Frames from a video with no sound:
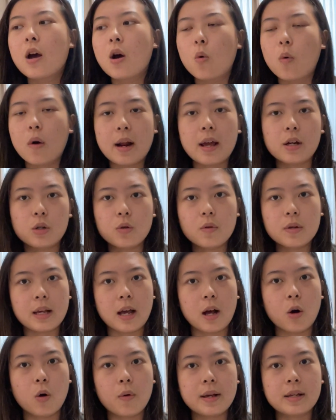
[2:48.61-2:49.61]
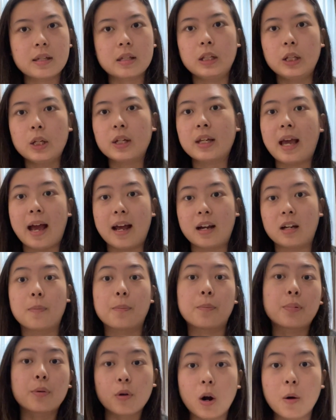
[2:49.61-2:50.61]
what I do is I always look at the
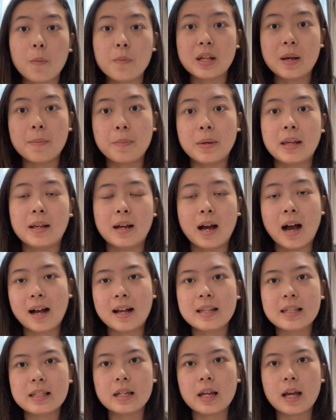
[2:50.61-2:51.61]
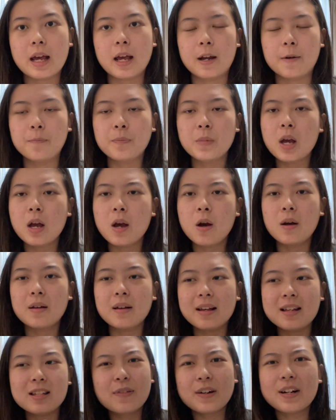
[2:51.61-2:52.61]
prompts that are being asked. And
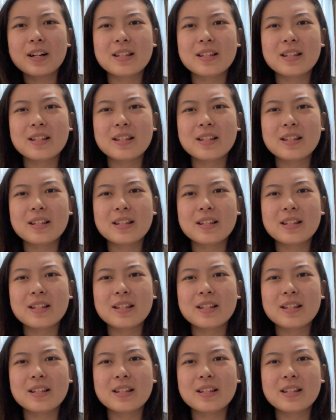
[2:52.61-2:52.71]
it's very